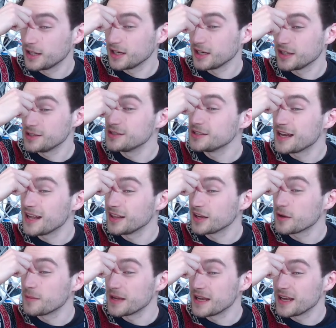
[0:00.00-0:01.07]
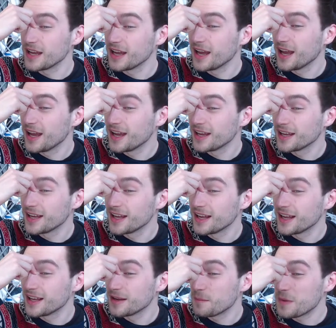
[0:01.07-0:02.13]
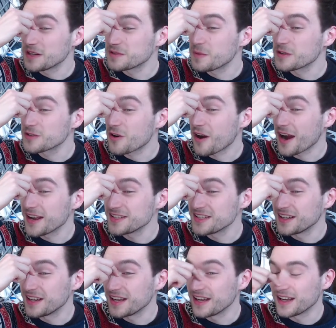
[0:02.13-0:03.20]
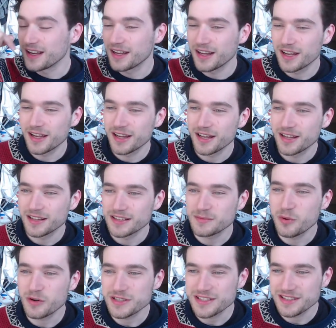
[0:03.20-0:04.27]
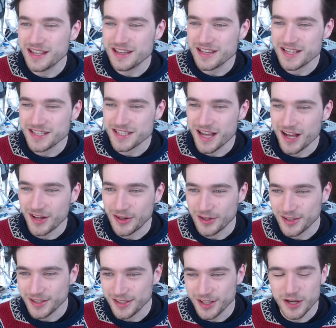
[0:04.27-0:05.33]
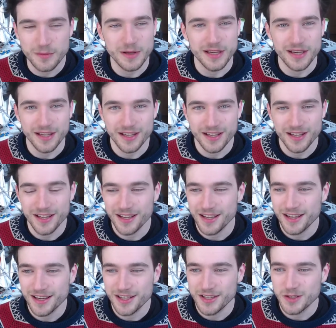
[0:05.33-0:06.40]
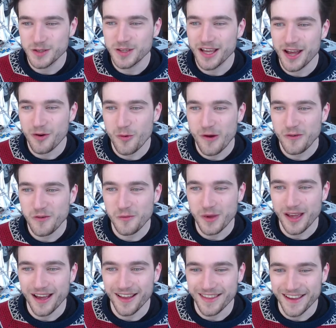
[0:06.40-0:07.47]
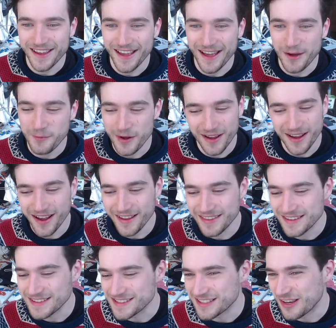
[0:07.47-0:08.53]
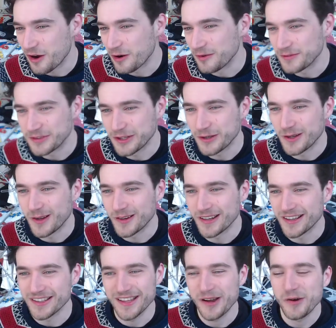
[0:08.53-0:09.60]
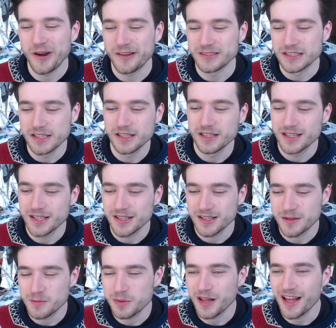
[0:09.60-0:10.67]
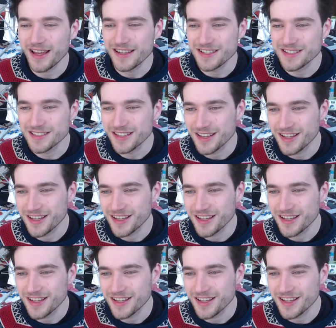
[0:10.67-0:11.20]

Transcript: You can tell, look at me. But it smells crazy in here. This boy's stinky as hell. Look at me. You can get a whiff of me out of the cam. I think this is going on for too long now. Yeah, whatever. Please.